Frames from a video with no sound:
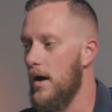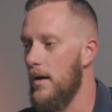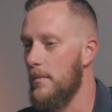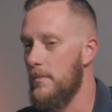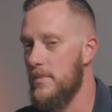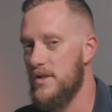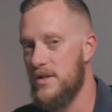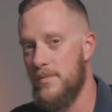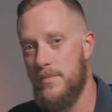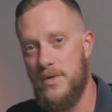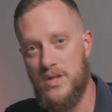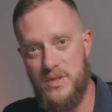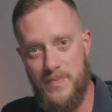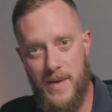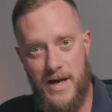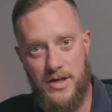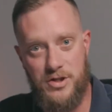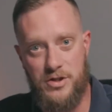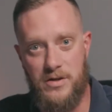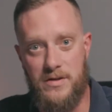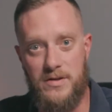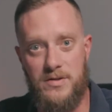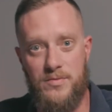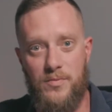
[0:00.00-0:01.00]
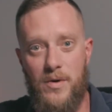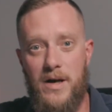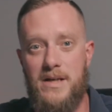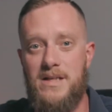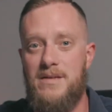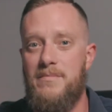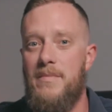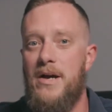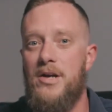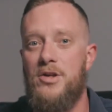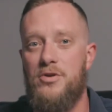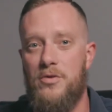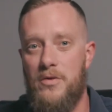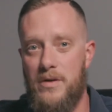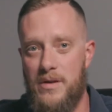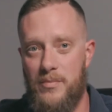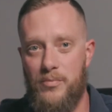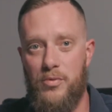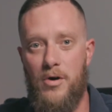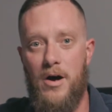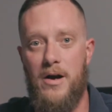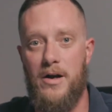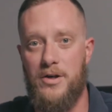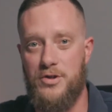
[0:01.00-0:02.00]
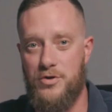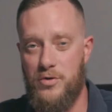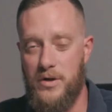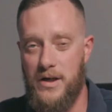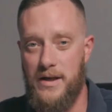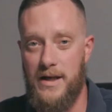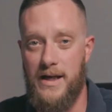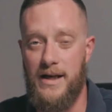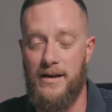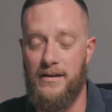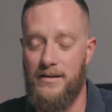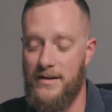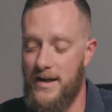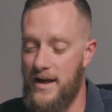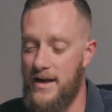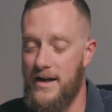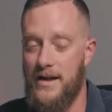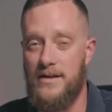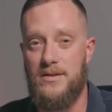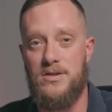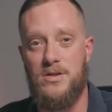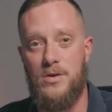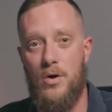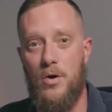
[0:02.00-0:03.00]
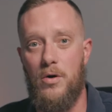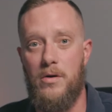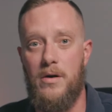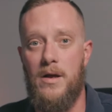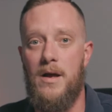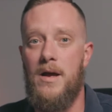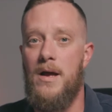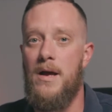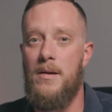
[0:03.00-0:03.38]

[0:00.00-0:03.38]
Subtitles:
some inspections, right, to make sure that the products are getting installed